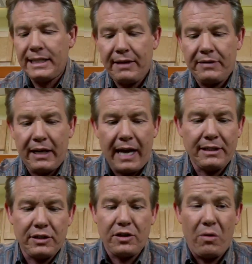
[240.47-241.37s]
safety
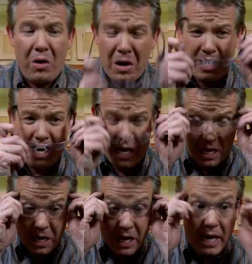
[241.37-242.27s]
glasses go on.
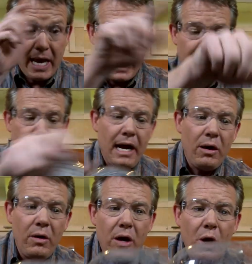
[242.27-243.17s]
And
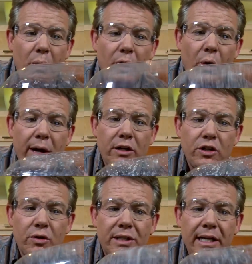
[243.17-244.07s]
now we're going
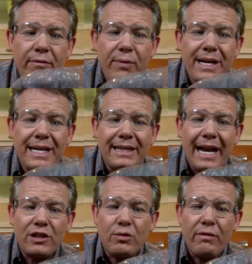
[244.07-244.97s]
to see if we can get
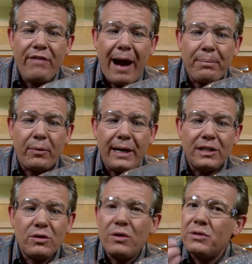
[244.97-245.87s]
that to
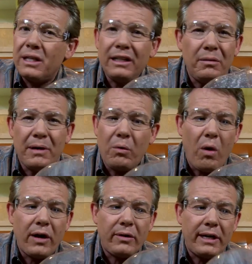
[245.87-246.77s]
evaporate. So there's a little bit of
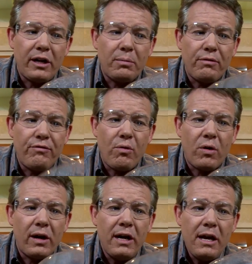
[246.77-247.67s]
water in here
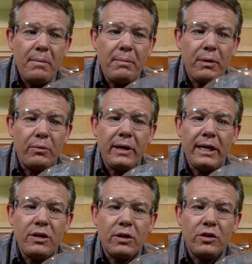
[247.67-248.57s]
before, but
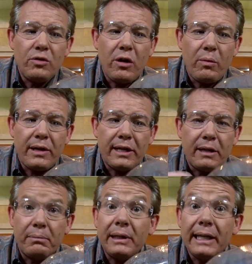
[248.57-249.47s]
really you can do it with a
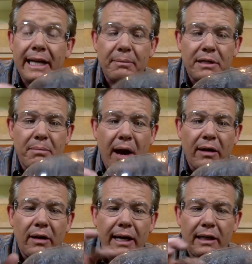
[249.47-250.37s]
completely empty
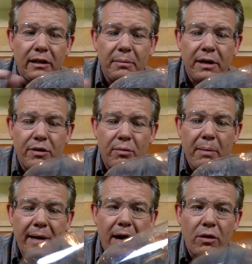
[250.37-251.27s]
bottle and a little bit of the
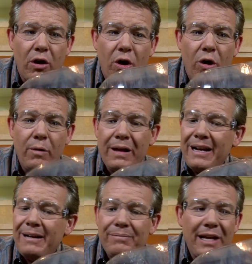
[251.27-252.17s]
rubbing alcohol.
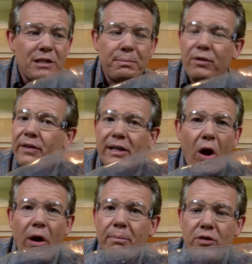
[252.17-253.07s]
That's perfect.
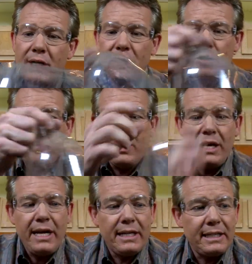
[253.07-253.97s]
All I'm trying to do
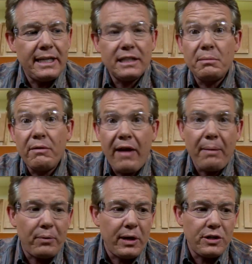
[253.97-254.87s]
is to get some
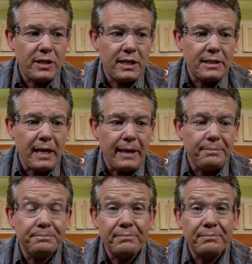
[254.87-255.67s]
evaporation inside.